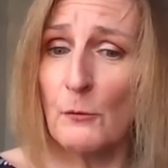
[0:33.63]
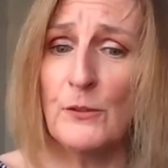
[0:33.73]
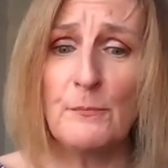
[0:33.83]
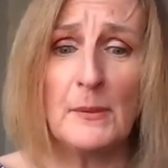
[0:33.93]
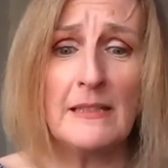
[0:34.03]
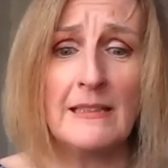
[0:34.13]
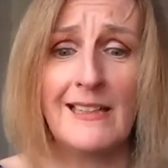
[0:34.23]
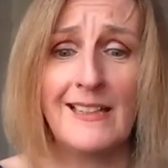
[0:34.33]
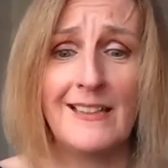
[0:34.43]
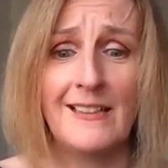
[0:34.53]
We've been
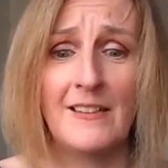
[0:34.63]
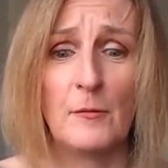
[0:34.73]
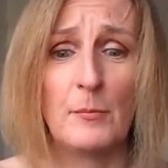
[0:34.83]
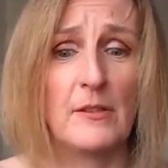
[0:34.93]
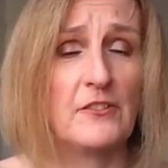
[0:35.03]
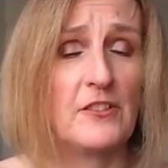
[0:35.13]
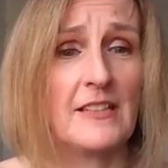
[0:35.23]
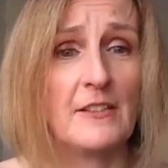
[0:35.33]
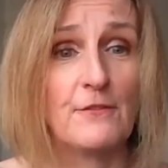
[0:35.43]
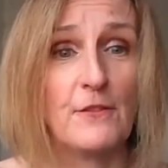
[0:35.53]
in operation
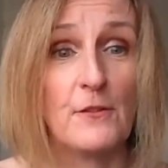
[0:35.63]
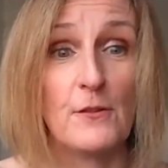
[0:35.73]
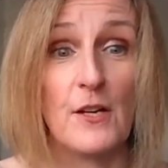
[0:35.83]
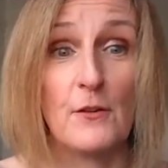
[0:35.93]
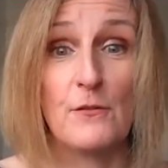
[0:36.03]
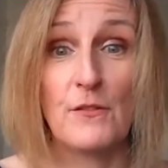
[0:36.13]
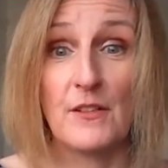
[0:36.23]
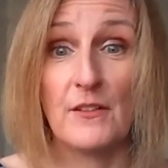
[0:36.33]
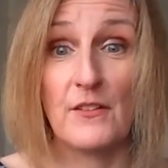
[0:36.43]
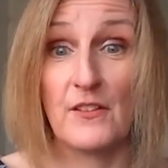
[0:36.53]
now for
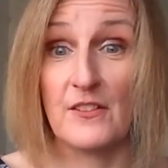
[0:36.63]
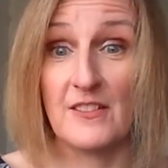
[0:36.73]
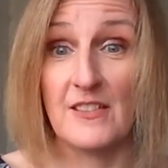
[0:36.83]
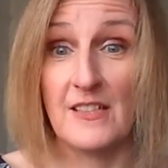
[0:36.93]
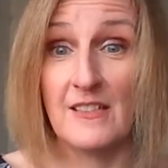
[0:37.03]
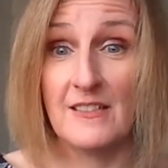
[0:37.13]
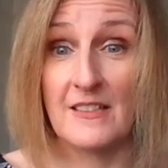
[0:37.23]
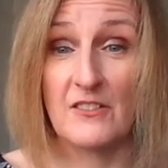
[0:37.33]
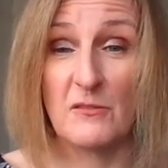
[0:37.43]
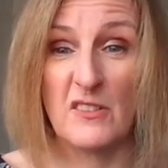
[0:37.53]
over 30 years.
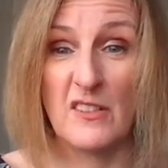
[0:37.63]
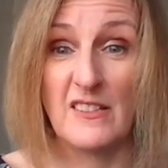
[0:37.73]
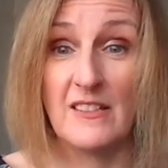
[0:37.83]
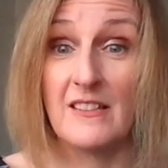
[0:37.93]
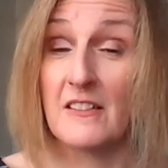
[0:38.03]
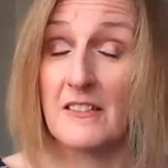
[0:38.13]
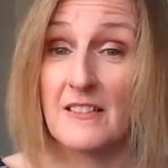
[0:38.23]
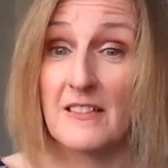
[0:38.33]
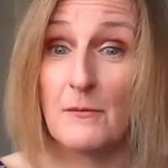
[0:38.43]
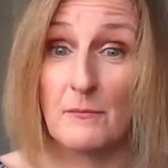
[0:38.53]
Actually, it was
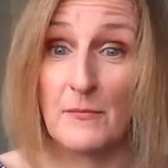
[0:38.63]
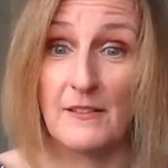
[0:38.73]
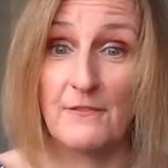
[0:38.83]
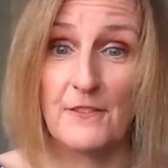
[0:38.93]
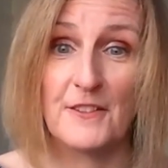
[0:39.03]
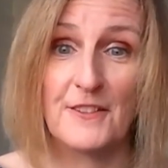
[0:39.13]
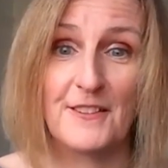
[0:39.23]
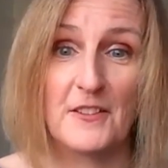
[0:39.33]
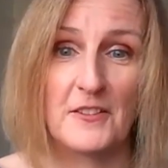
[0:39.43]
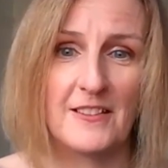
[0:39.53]
1990 when we first
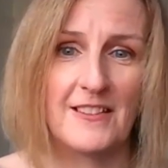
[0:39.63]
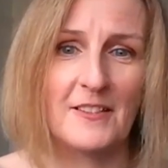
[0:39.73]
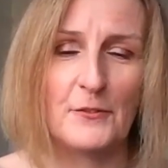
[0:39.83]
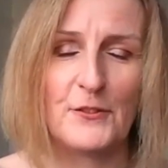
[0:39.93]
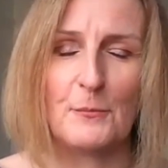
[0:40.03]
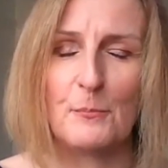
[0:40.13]
started out, so